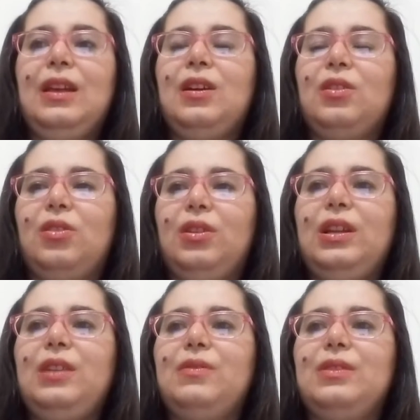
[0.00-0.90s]

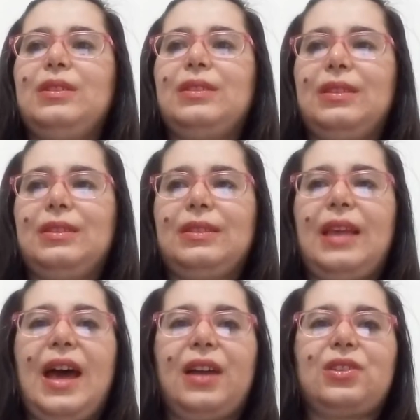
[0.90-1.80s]
Coronavirus is
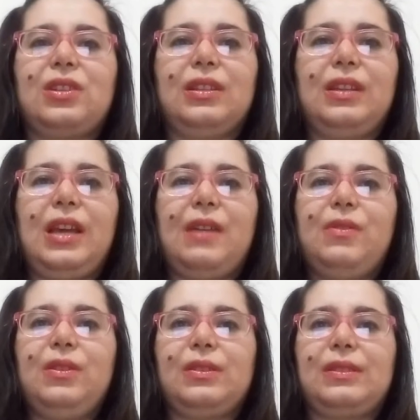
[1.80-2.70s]
actually a
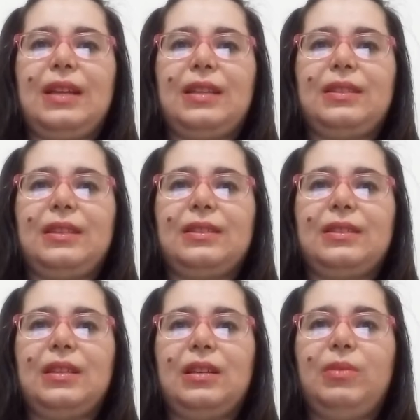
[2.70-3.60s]
virus that
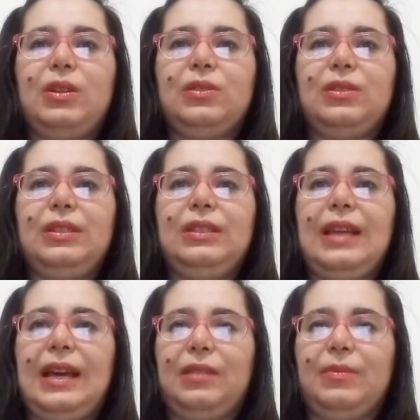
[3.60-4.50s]
is abundant in
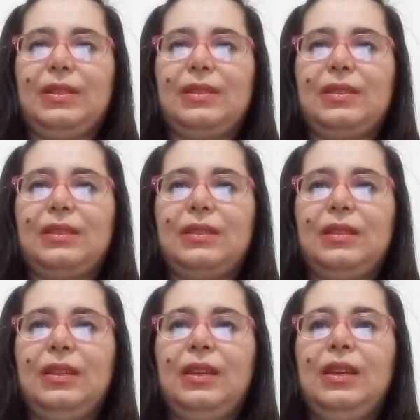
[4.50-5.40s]
animals.
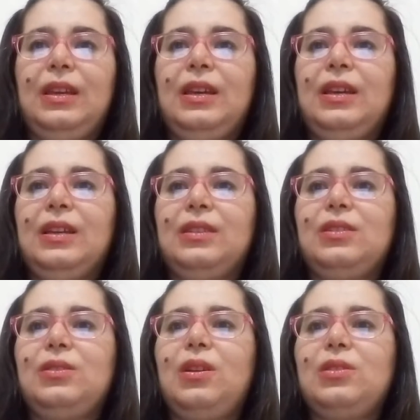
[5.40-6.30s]
The
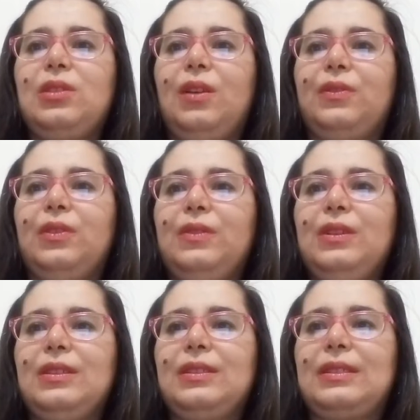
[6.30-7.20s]
source of the
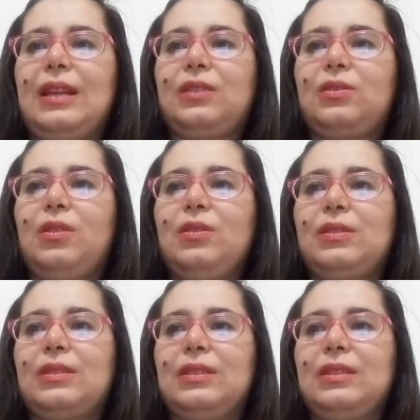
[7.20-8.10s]
virus that
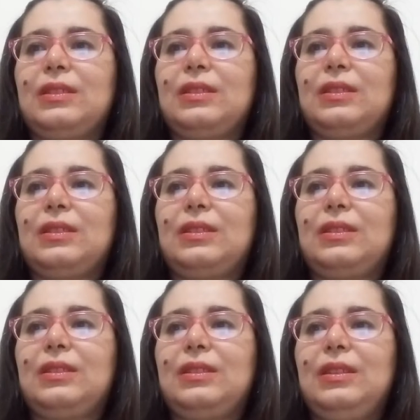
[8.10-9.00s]
caused the
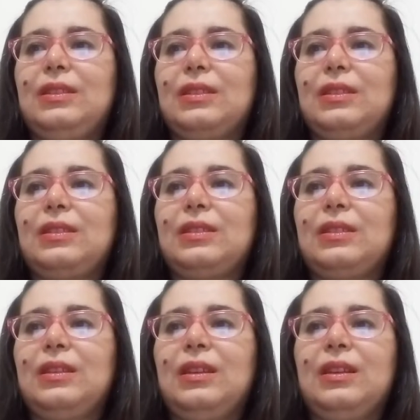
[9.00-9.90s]
disease
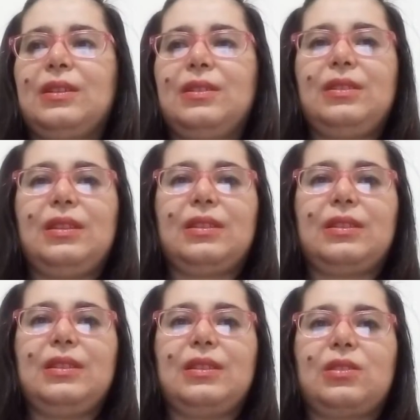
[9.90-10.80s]

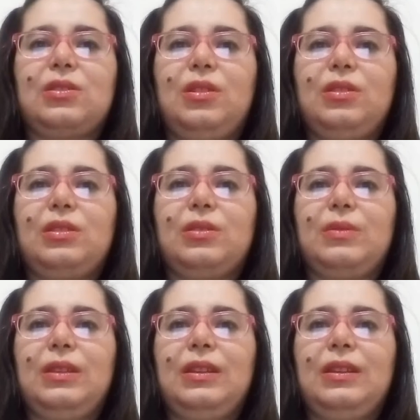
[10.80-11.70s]
recently is thought to
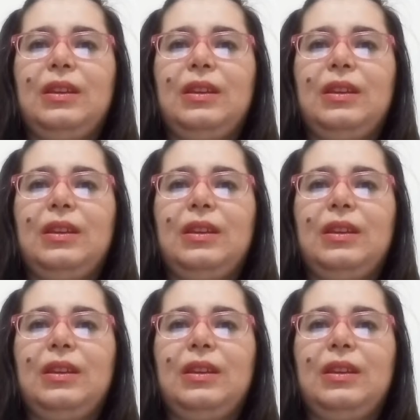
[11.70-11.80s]
be